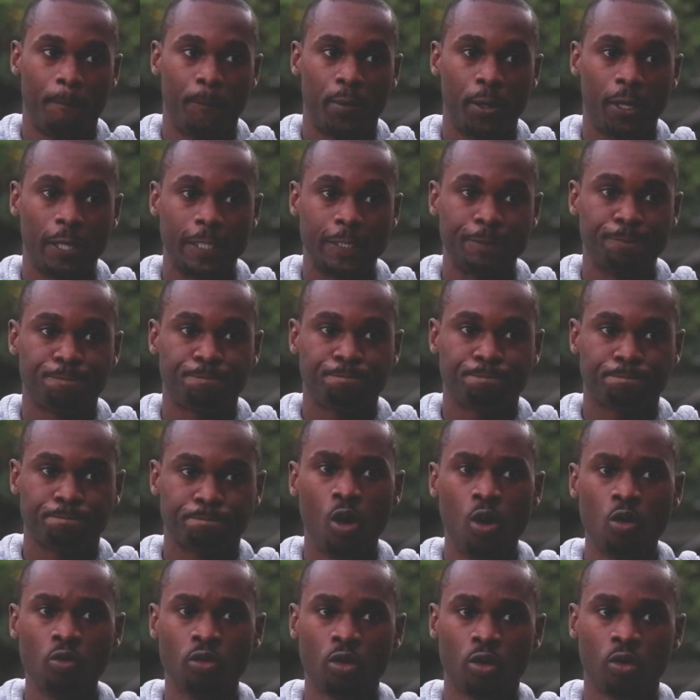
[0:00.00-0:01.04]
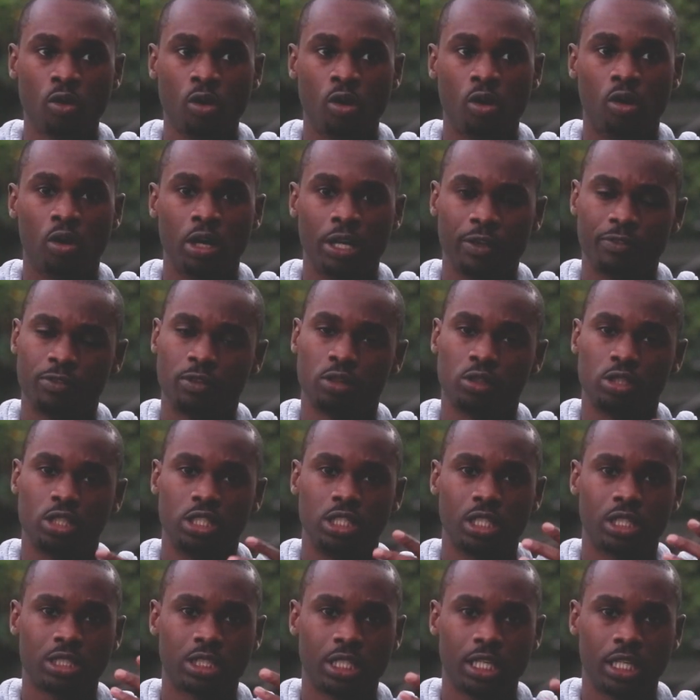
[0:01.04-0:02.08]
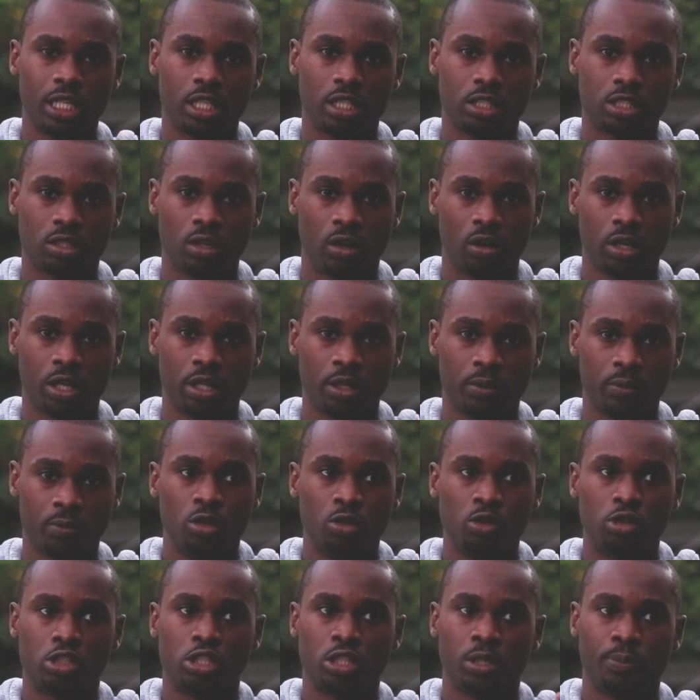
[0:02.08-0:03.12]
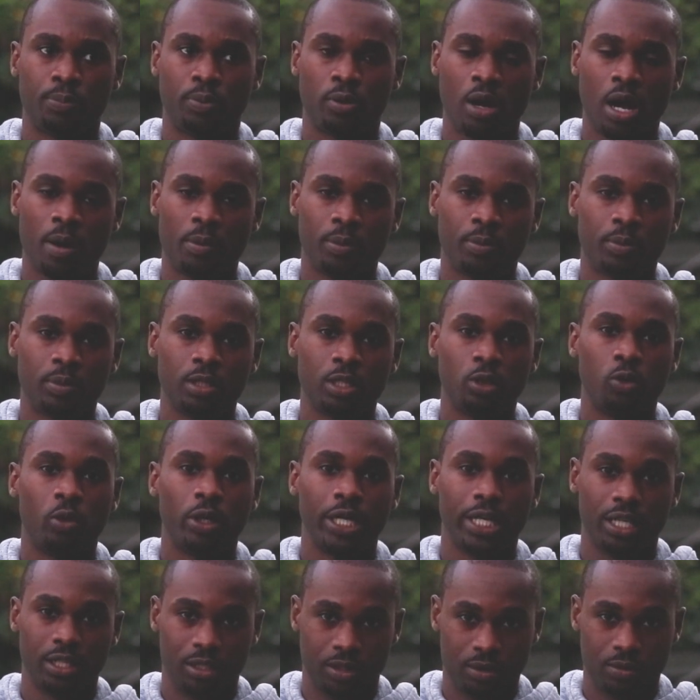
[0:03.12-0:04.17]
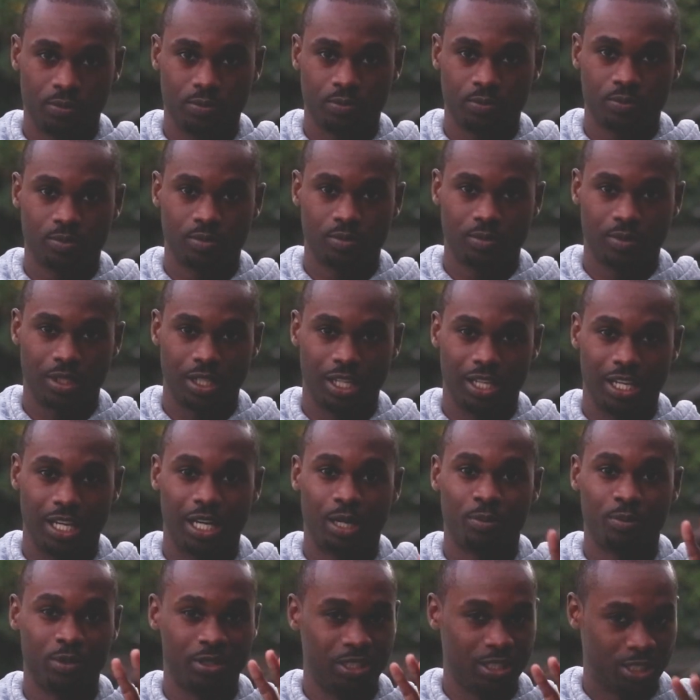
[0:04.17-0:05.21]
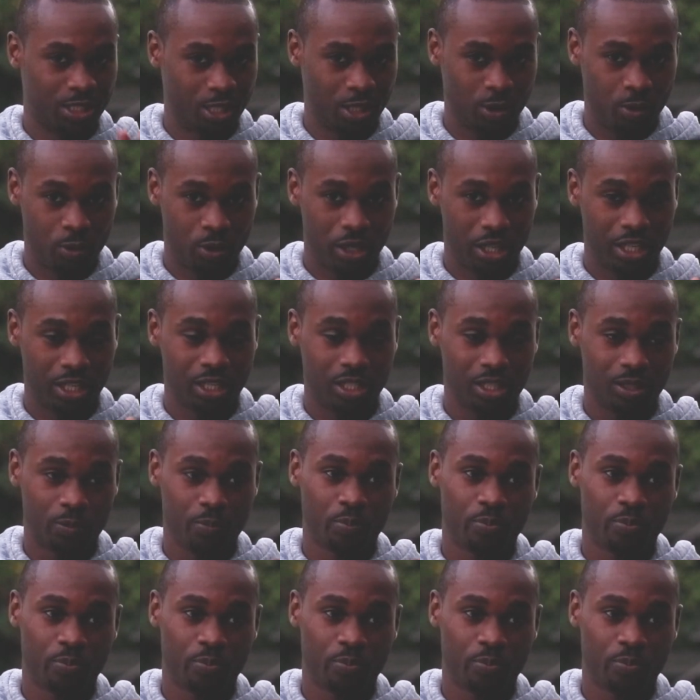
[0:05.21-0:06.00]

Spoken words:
But overall, if you're just getting started, you should probably wait. And I'm gonna tell you why.